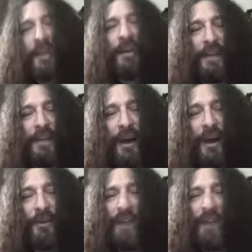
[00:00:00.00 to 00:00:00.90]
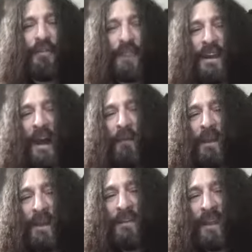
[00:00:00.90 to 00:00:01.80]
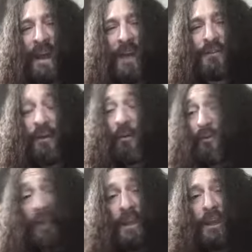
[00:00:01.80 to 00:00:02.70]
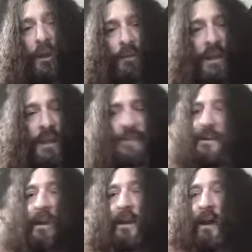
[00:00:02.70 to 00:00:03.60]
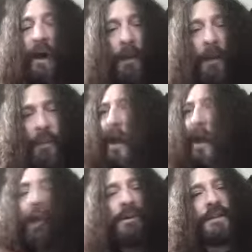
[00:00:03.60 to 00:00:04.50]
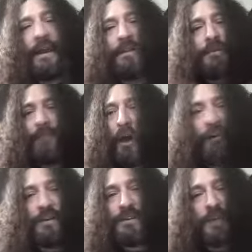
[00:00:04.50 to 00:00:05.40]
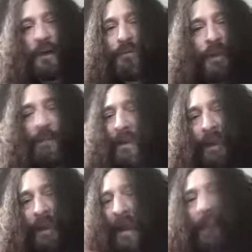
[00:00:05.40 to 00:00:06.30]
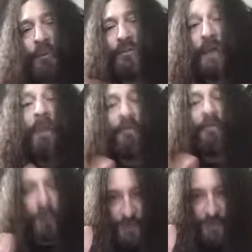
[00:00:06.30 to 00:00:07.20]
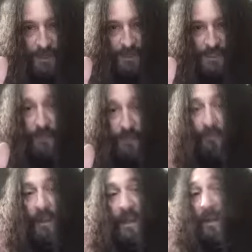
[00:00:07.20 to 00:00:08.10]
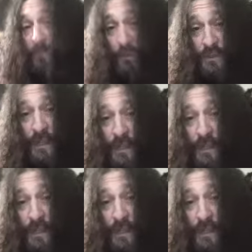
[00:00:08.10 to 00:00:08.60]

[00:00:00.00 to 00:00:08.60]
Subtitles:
Definitely got me into that. So it was like Kiss. But I always liked Elvis, though. I mean, and that was like my first recollection of liking music and